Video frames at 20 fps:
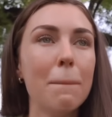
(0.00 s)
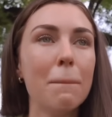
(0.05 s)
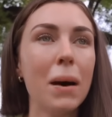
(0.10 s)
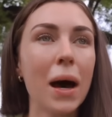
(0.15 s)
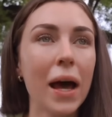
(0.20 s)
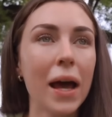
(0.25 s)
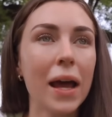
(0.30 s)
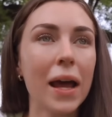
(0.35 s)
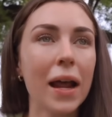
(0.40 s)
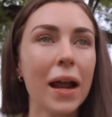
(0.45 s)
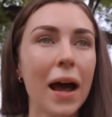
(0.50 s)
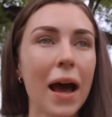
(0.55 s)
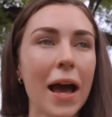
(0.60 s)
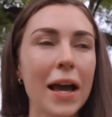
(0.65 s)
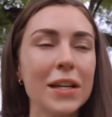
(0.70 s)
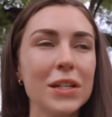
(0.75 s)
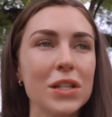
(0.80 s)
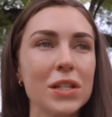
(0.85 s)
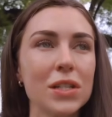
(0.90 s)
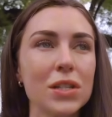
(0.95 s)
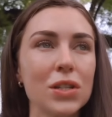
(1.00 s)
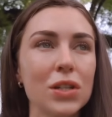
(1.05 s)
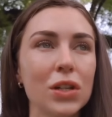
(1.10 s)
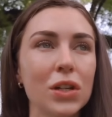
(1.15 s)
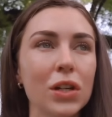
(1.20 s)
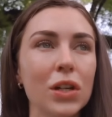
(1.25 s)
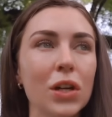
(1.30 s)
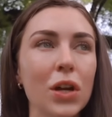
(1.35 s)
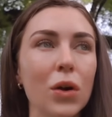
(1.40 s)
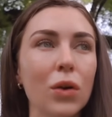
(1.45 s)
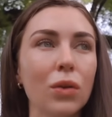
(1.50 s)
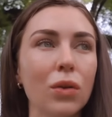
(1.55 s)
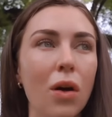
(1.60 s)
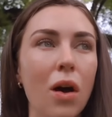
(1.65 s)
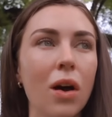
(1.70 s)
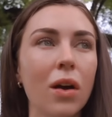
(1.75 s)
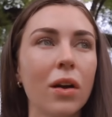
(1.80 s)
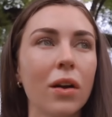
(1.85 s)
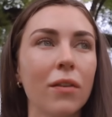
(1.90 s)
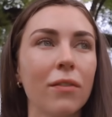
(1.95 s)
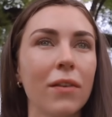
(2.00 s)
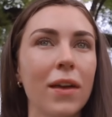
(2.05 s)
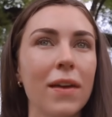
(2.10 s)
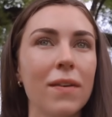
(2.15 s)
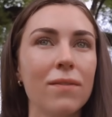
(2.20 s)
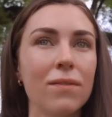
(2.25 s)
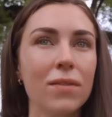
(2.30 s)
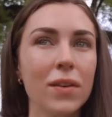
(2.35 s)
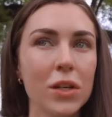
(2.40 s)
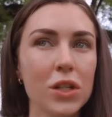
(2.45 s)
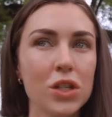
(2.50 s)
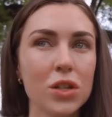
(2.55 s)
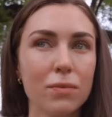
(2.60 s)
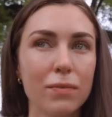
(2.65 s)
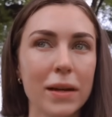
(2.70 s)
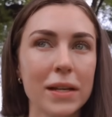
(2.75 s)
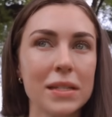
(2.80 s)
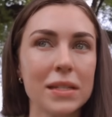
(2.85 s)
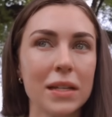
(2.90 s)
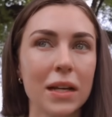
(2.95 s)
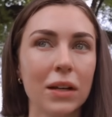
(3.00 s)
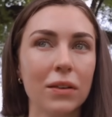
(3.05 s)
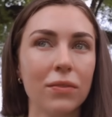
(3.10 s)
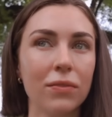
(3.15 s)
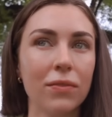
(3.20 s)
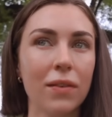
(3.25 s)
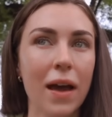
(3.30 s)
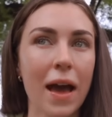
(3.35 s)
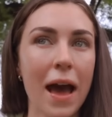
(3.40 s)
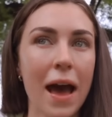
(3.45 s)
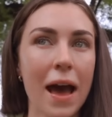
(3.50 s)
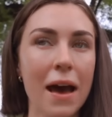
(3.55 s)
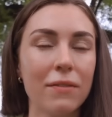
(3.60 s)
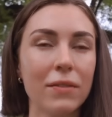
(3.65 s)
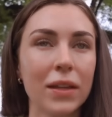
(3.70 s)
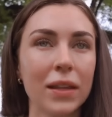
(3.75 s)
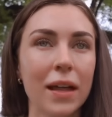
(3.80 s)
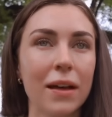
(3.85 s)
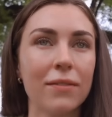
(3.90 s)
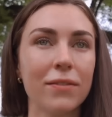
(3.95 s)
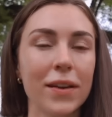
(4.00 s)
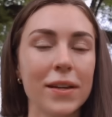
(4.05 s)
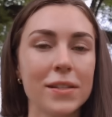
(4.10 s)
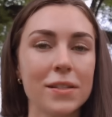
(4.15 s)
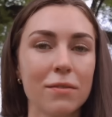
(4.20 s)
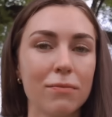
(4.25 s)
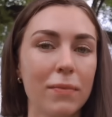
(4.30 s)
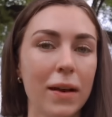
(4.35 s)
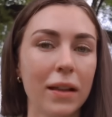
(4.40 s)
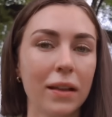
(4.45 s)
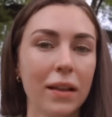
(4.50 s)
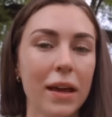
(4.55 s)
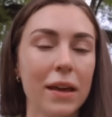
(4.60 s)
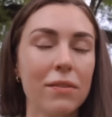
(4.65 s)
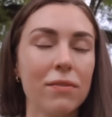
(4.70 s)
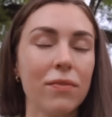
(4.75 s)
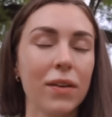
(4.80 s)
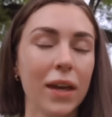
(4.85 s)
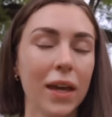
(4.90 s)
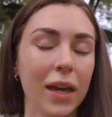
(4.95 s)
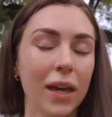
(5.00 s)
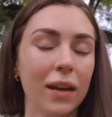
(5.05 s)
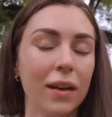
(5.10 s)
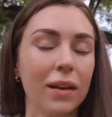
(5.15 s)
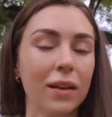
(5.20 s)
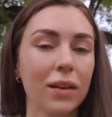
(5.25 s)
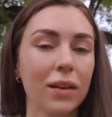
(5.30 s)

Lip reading: But I just could no longer envision myself having that phase of my life in